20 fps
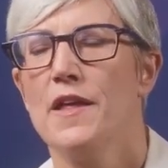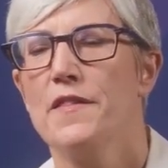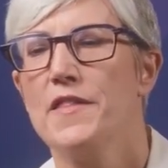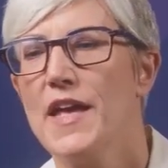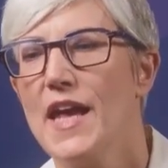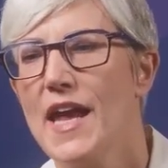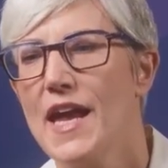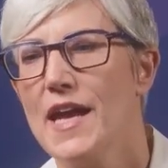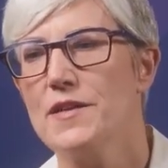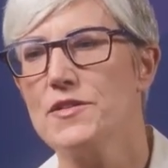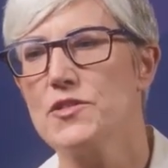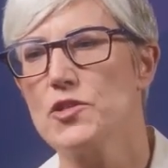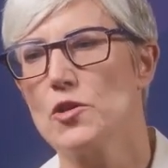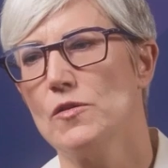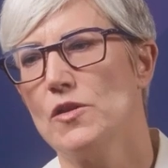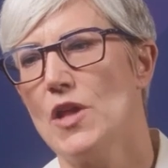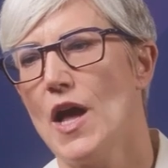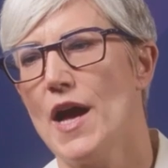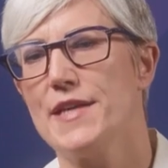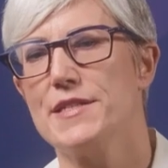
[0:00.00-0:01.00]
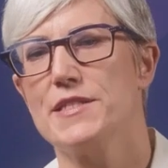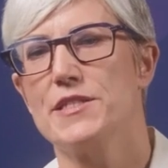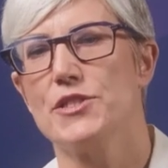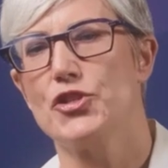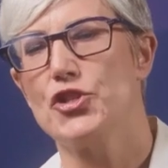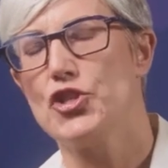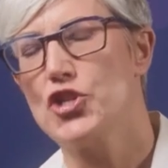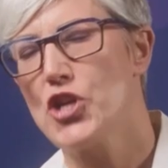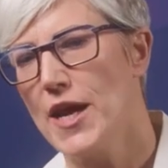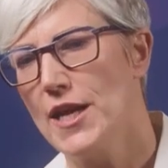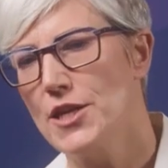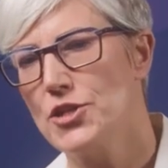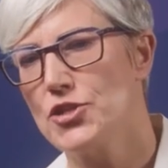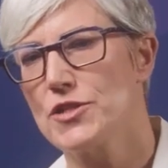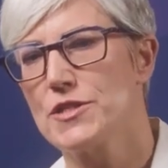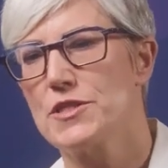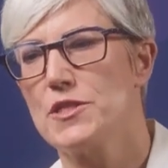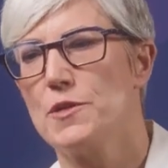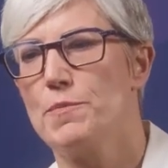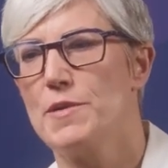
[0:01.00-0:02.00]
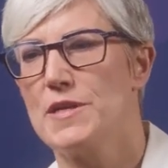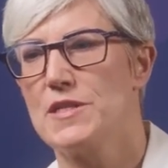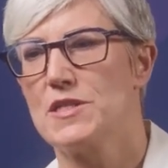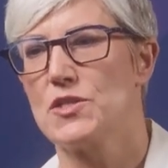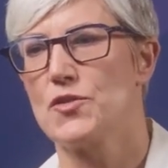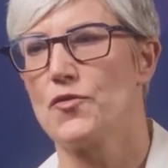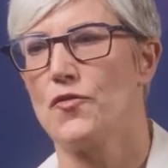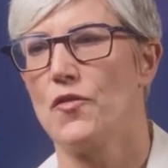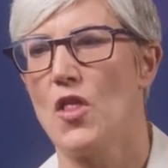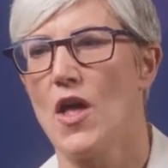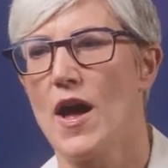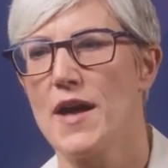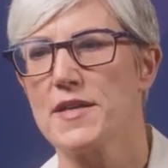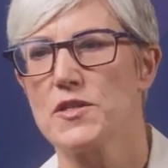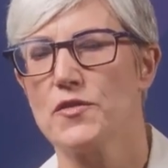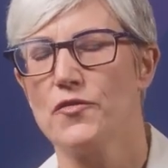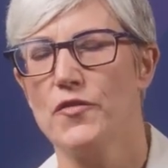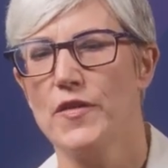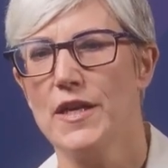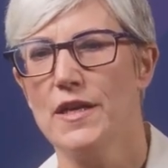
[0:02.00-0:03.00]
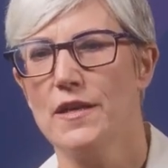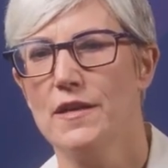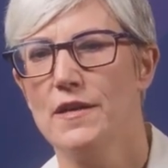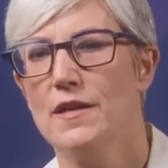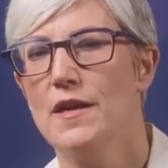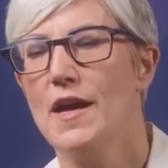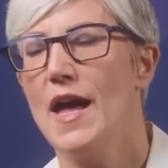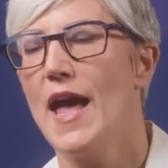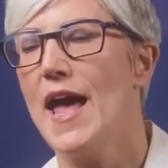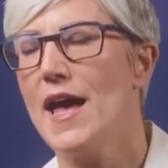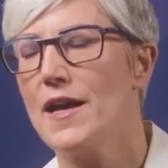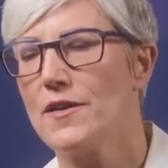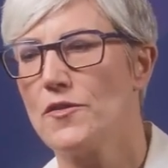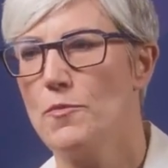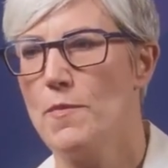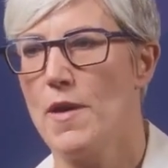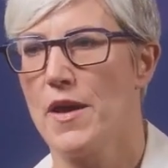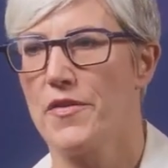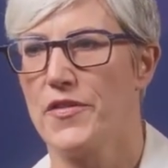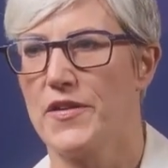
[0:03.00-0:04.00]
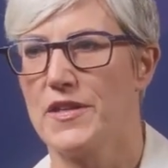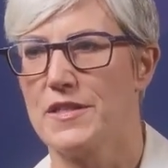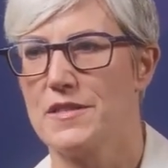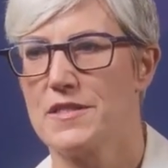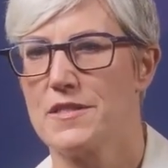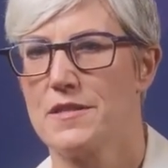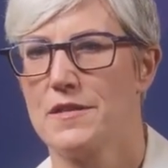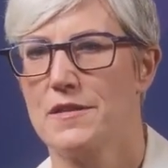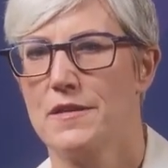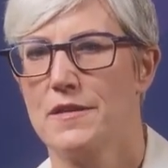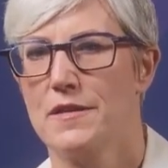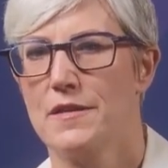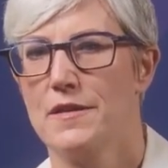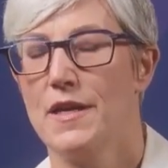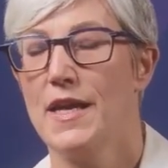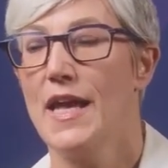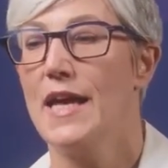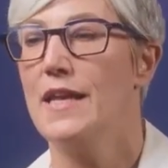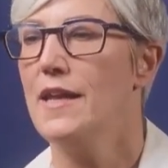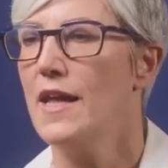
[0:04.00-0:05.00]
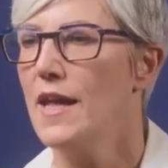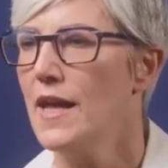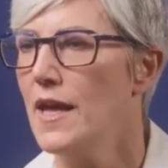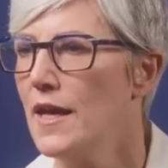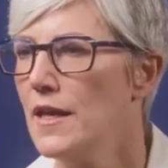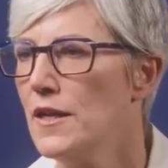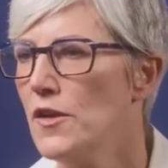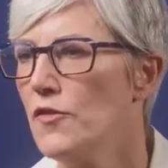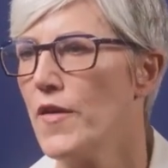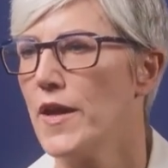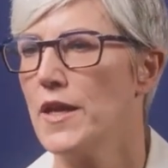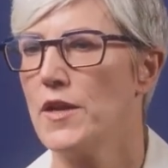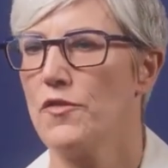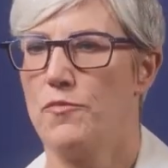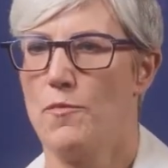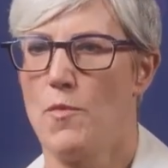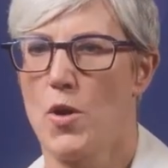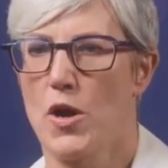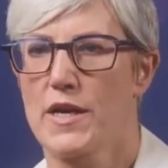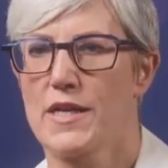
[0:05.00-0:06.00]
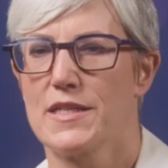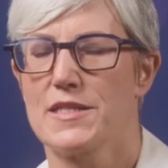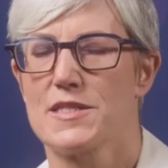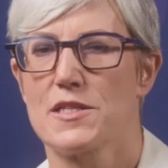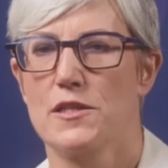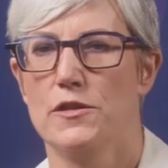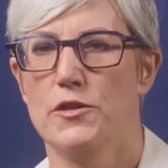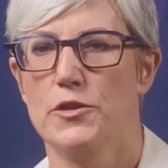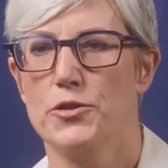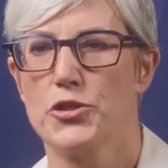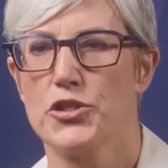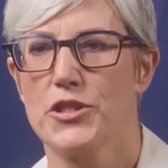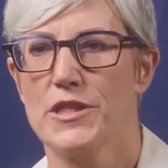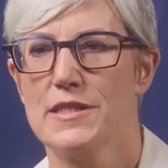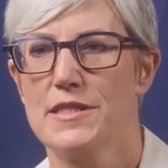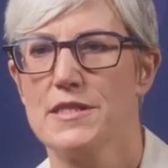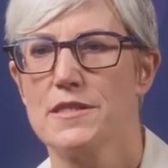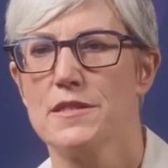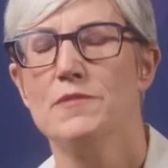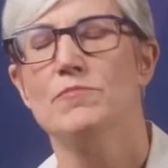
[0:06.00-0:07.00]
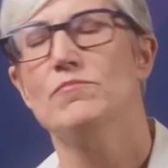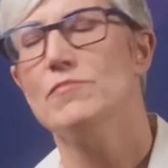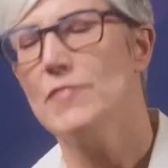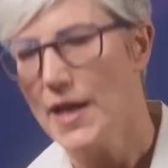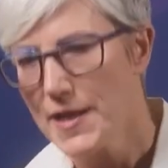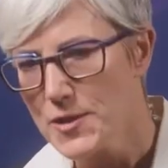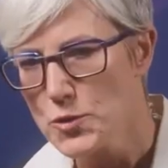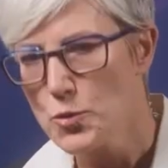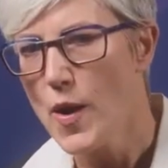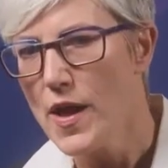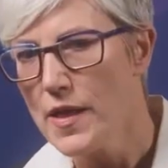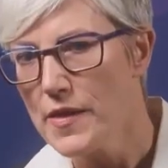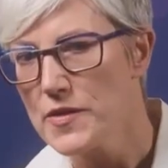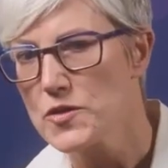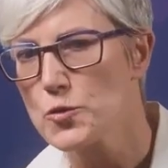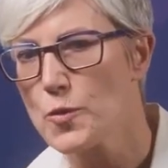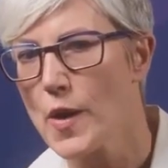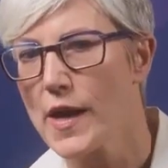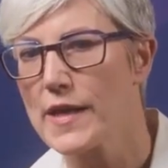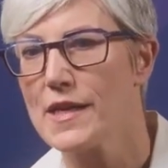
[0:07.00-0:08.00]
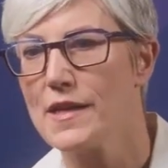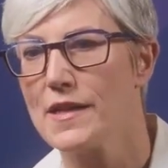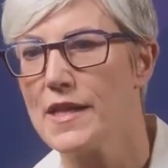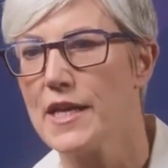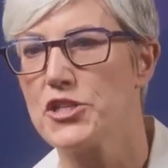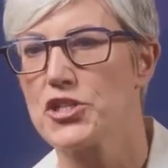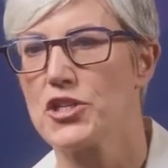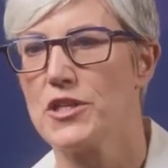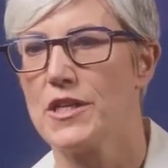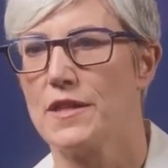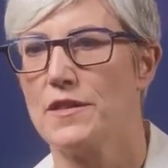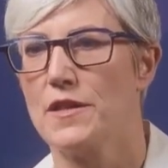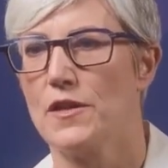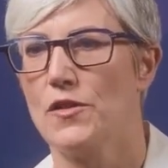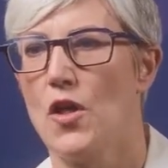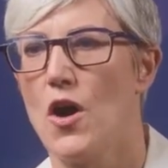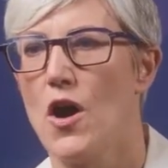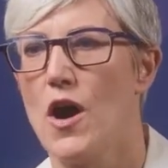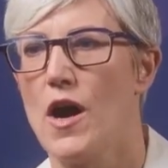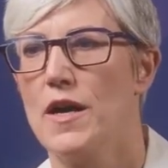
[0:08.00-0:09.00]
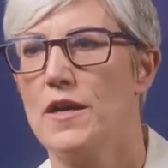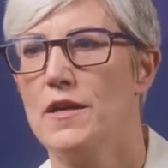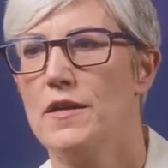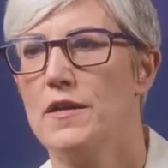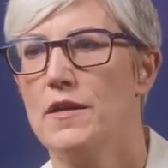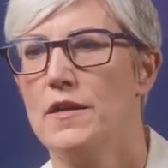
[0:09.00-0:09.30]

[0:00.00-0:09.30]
The answer lies in changes to business philosophy and methods in innovative market solutions as well as regulation and the law.